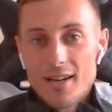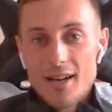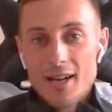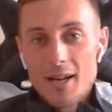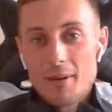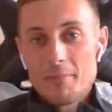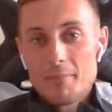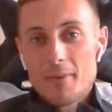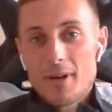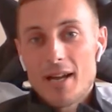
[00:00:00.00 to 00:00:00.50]

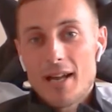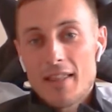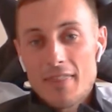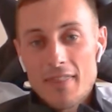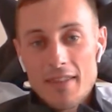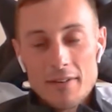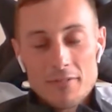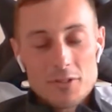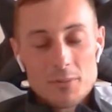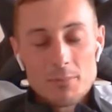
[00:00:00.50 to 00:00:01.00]

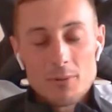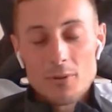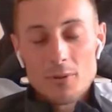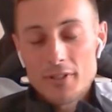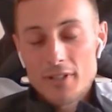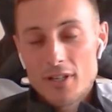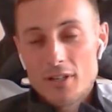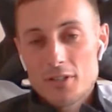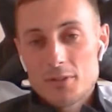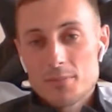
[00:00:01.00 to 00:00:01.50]
and they've
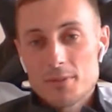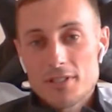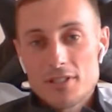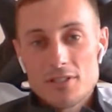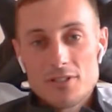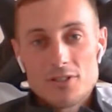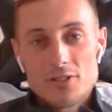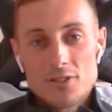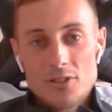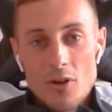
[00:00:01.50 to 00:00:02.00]
supported the hospice
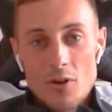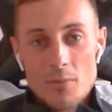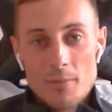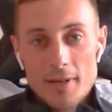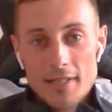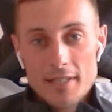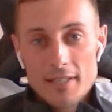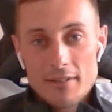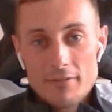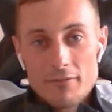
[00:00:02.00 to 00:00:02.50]
in so
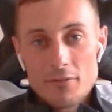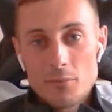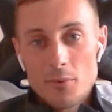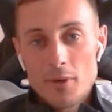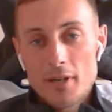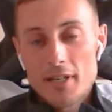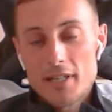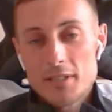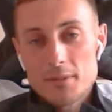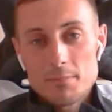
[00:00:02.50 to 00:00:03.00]
many
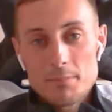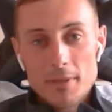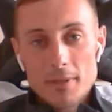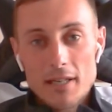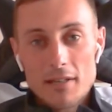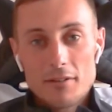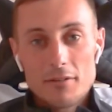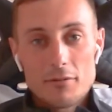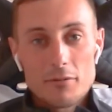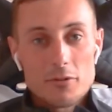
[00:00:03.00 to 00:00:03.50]
different ways,
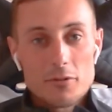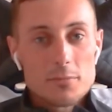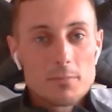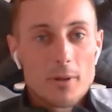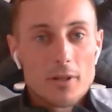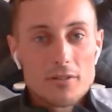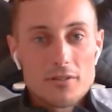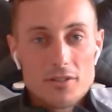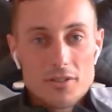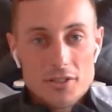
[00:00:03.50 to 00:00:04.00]
be it through
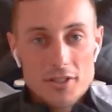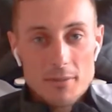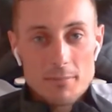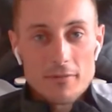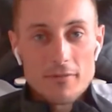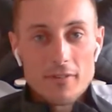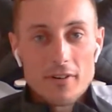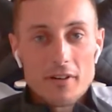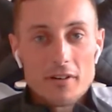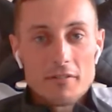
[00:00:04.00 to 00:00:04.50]

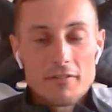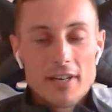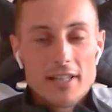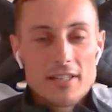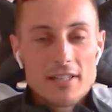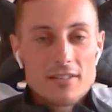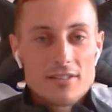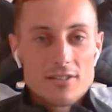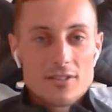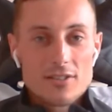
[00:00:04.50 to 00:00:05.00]
sponsorship of our
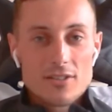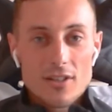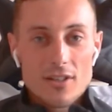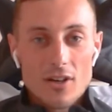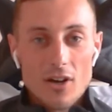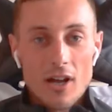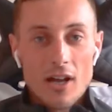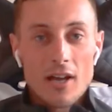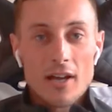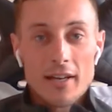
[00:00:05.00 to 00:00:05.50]
events
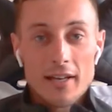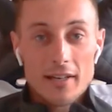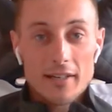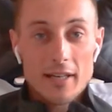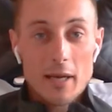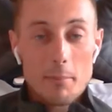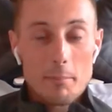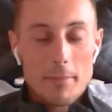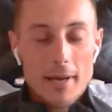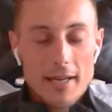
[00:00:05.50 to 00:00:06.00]
and
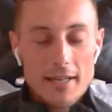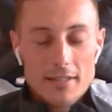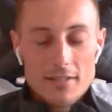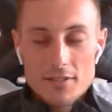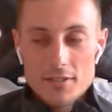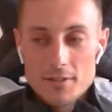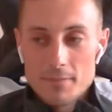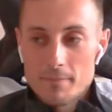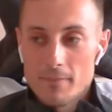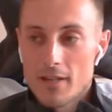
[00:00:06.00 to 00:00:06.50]
our
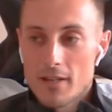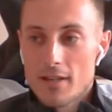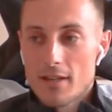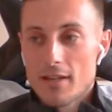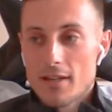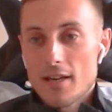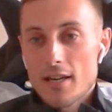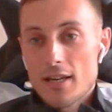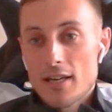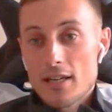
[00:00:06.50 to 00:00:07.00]
campaigns,
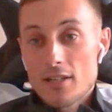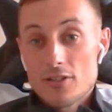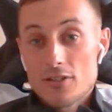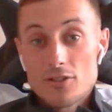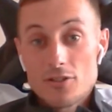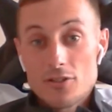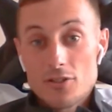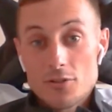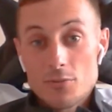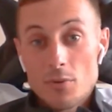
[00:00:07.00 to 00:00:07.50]

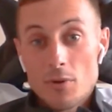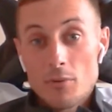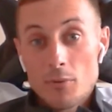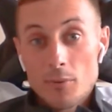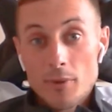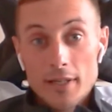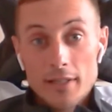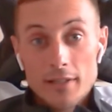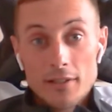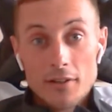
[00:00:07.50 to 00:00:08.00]
such as what
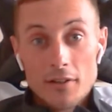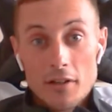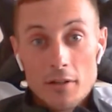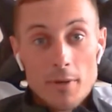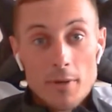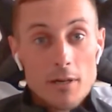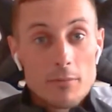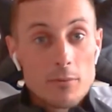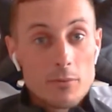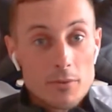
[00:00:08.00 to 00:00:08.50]
we're working on at
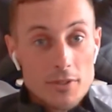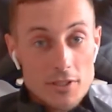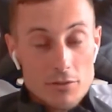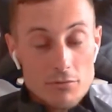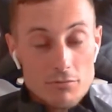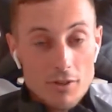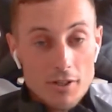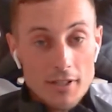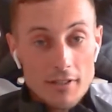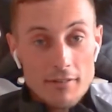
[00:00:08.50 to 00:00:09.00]
the moment, which
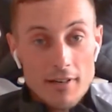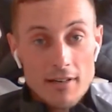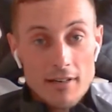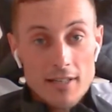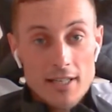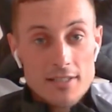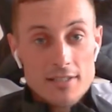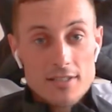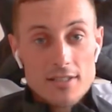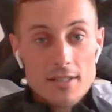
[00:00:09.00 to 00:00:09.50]
is Rocket
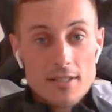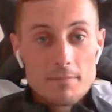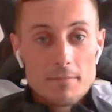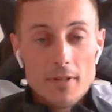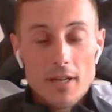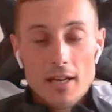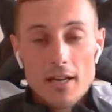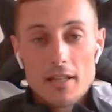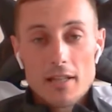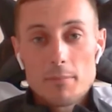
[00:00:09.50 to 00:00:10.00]
Round Leicester,
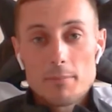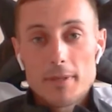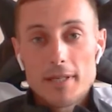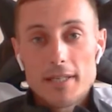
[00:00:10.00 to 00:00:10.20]
the